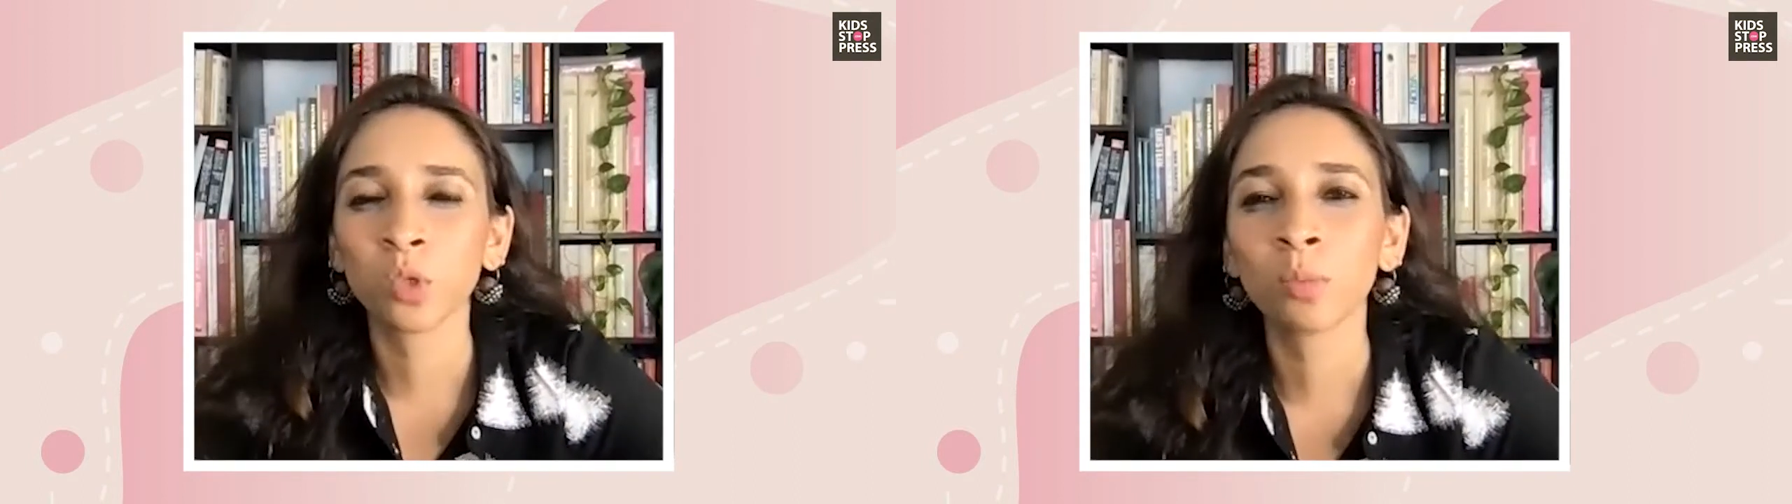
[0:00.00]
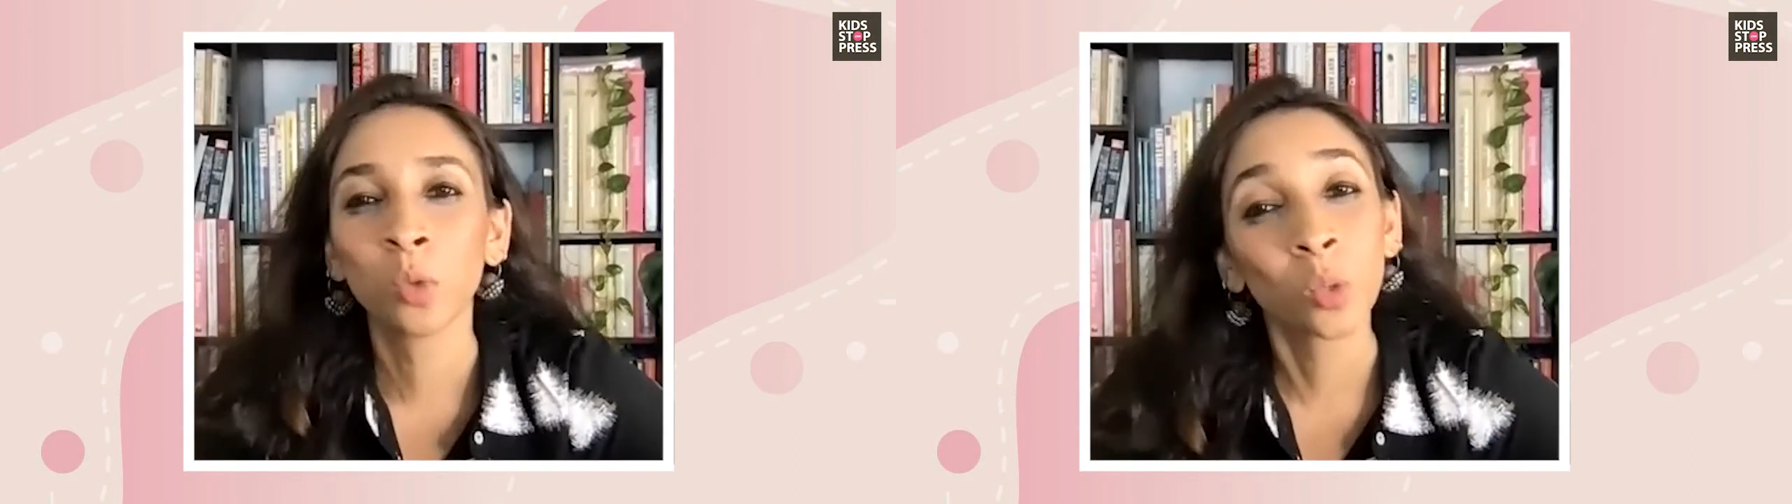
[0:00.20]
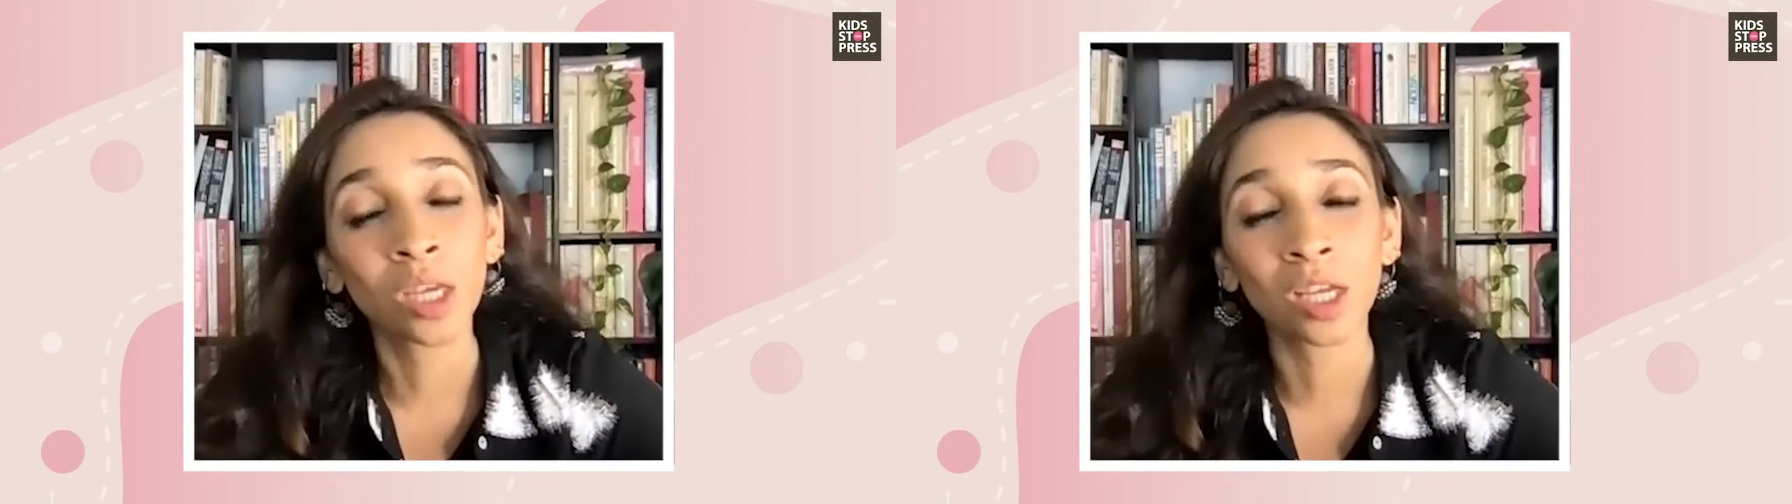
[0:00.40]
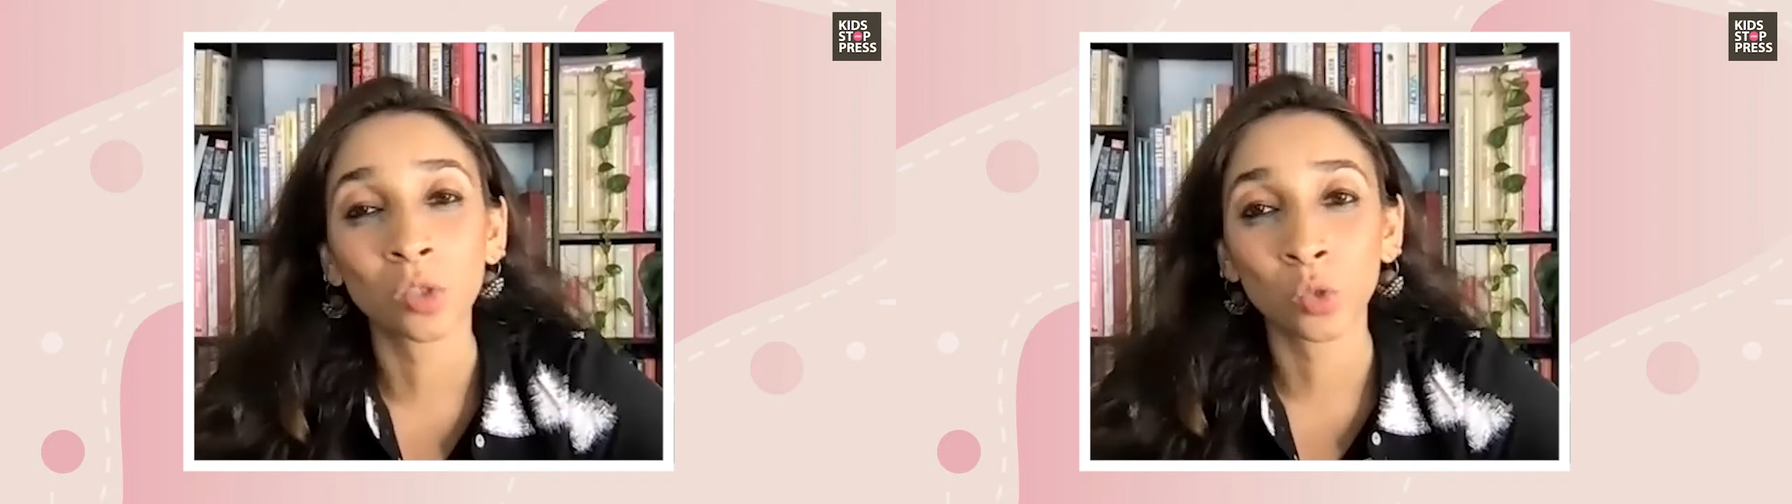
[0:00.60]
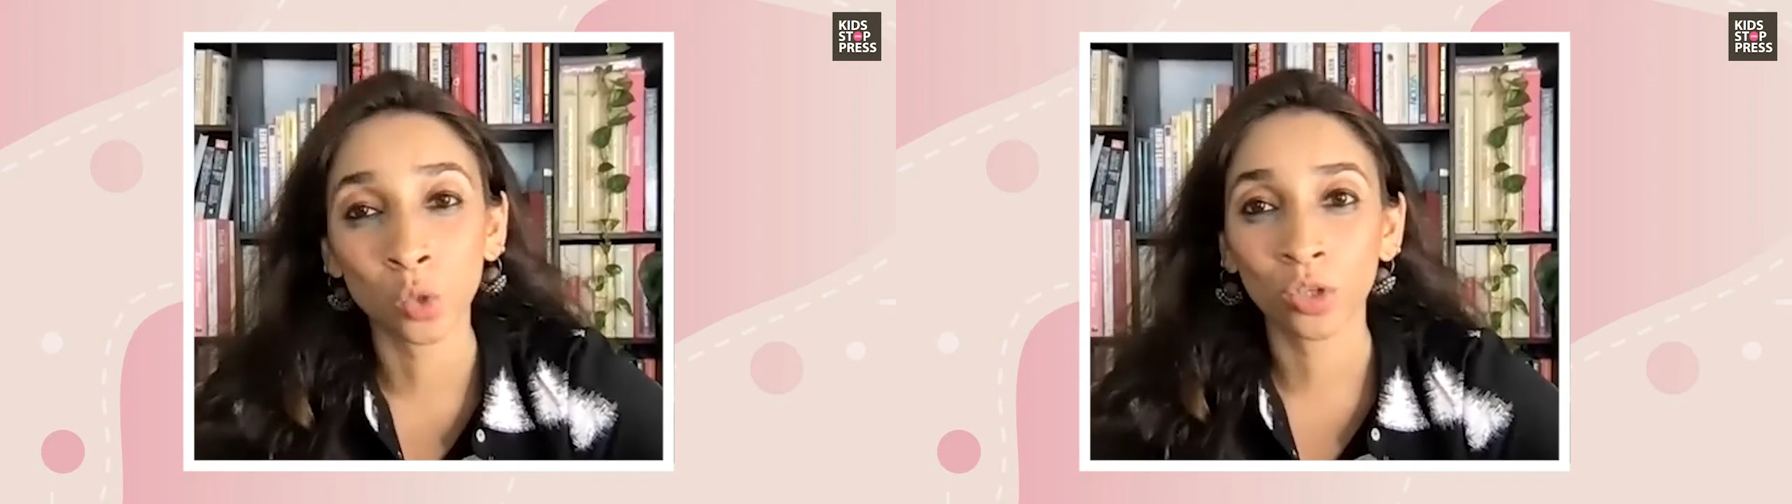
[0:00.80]
to
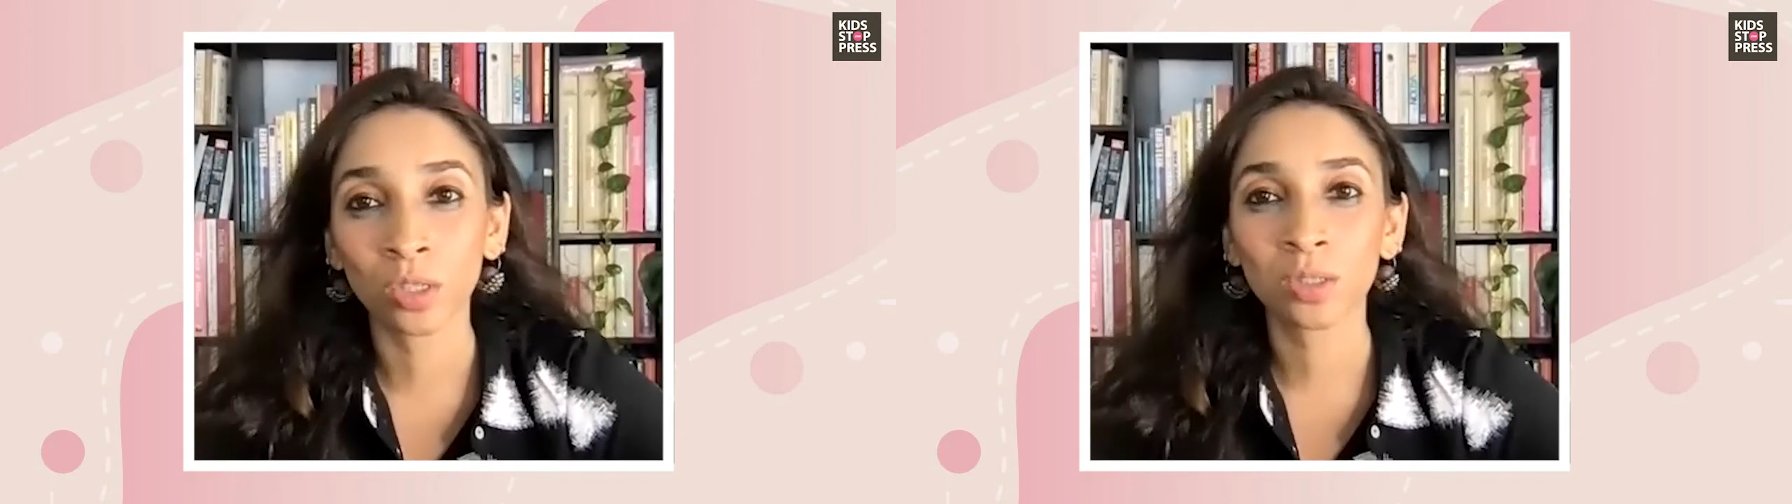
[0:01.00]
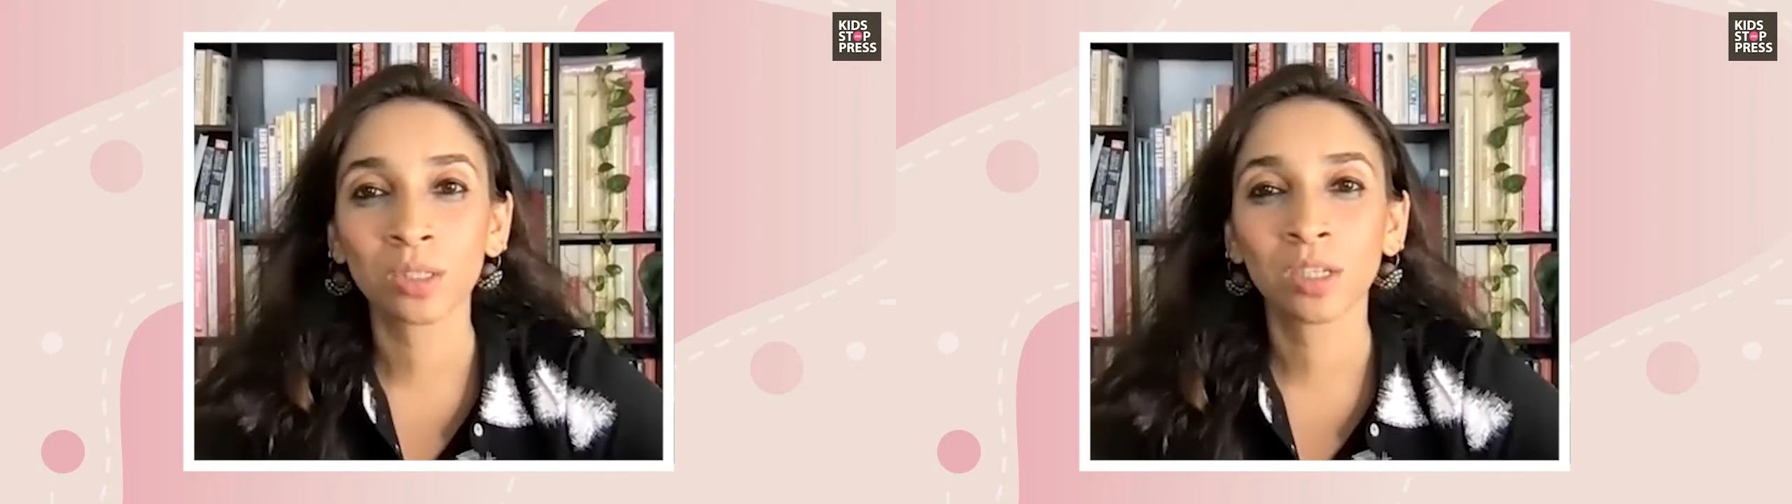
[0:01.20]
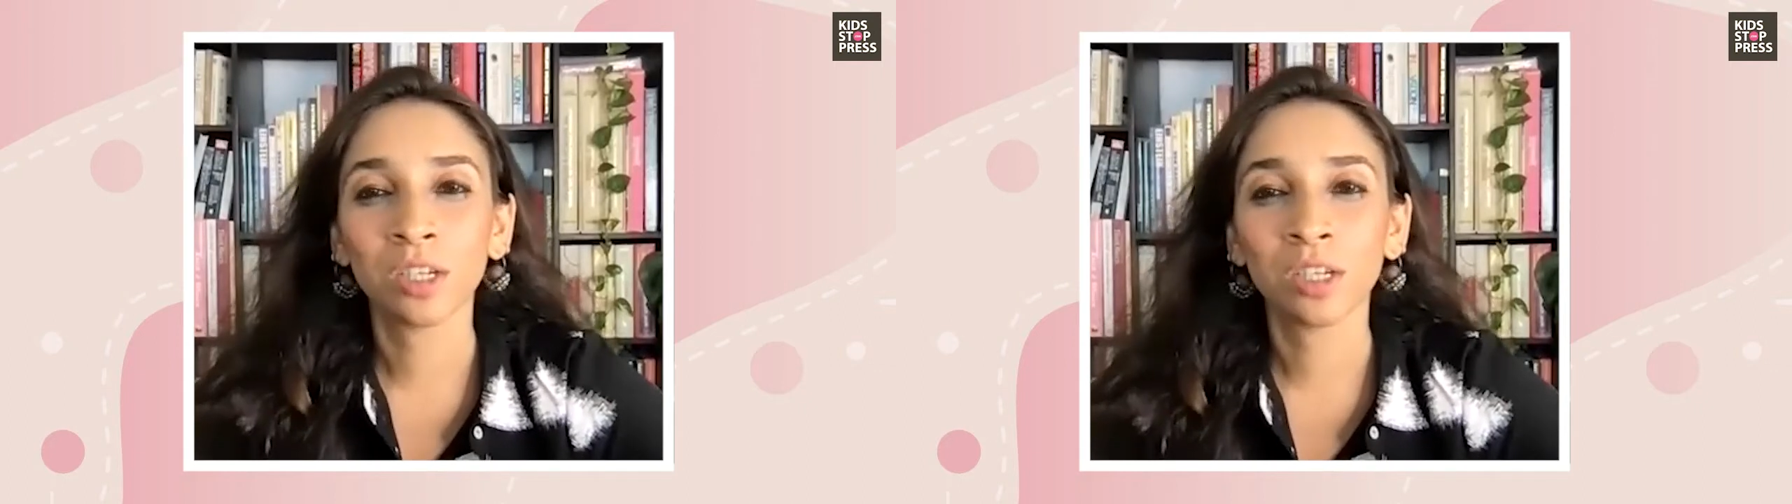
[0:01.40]
communicate stories?